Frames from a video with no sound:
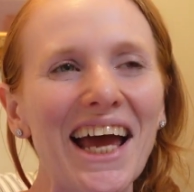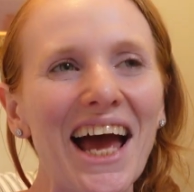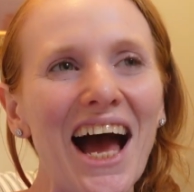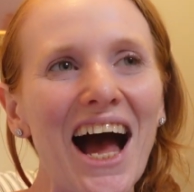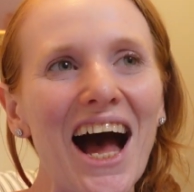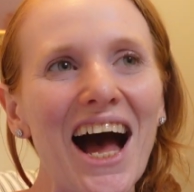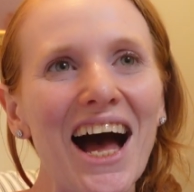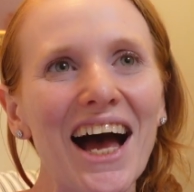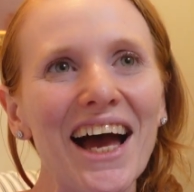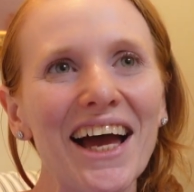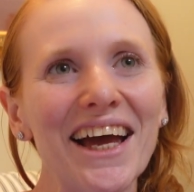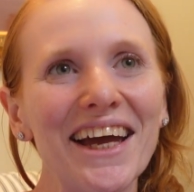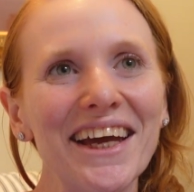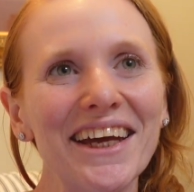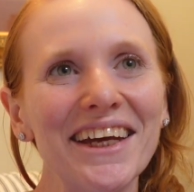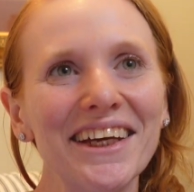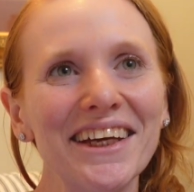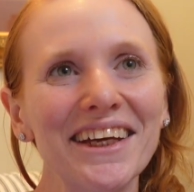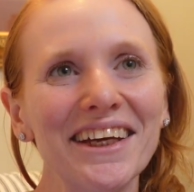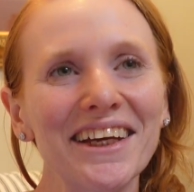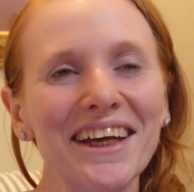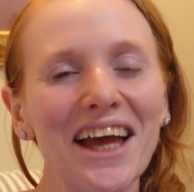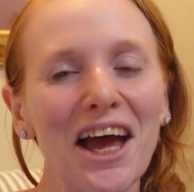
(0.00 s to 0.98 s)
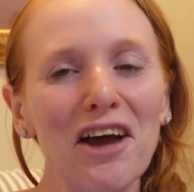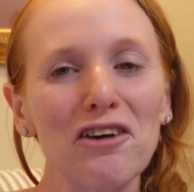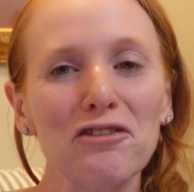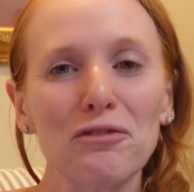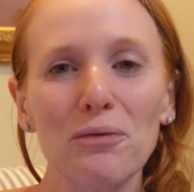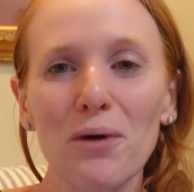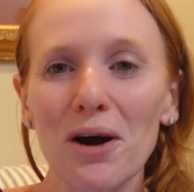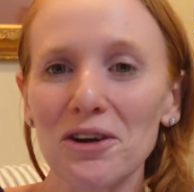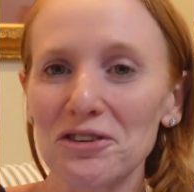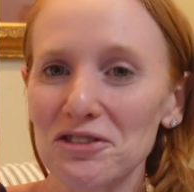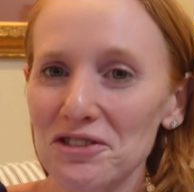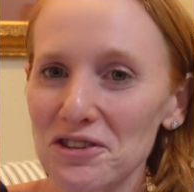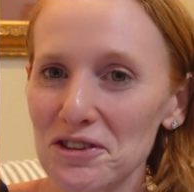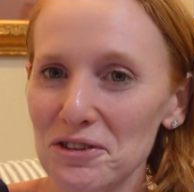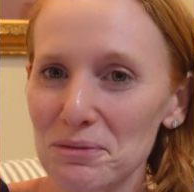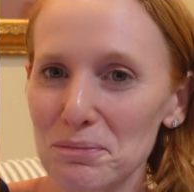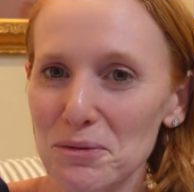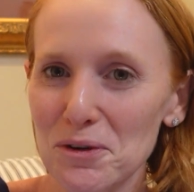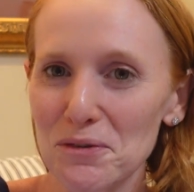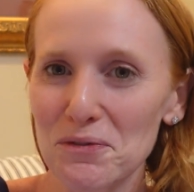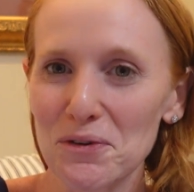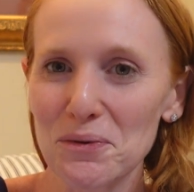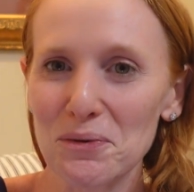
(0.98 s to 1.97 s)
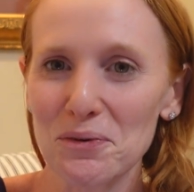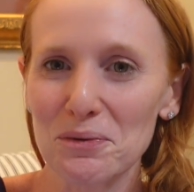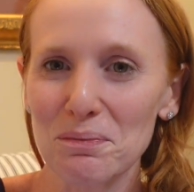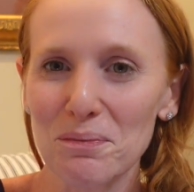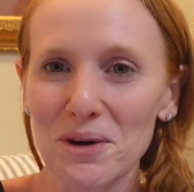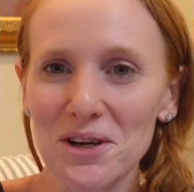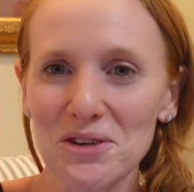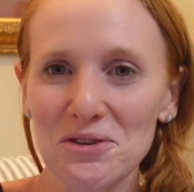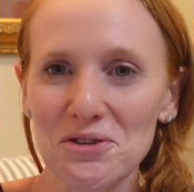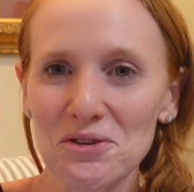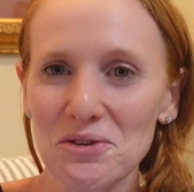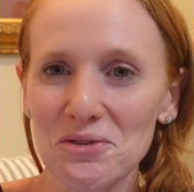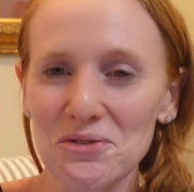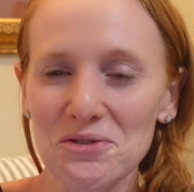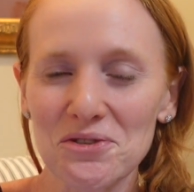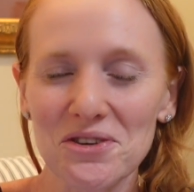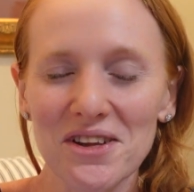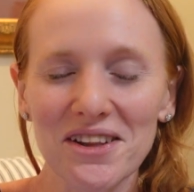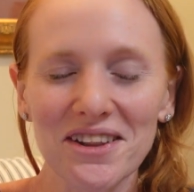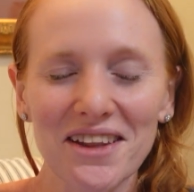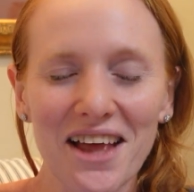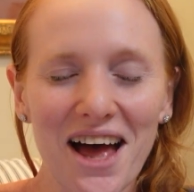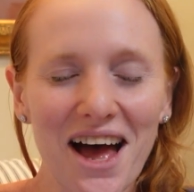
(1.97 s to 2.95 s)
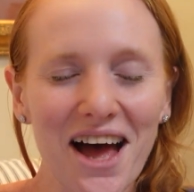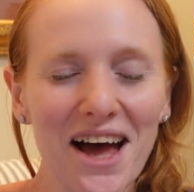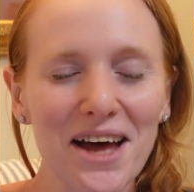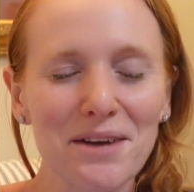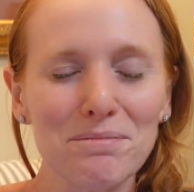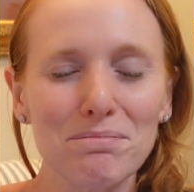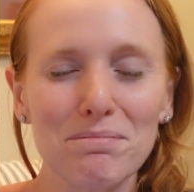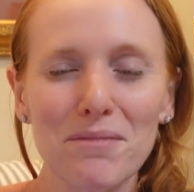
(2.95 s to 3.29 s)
I have watched this movie with my children a lot.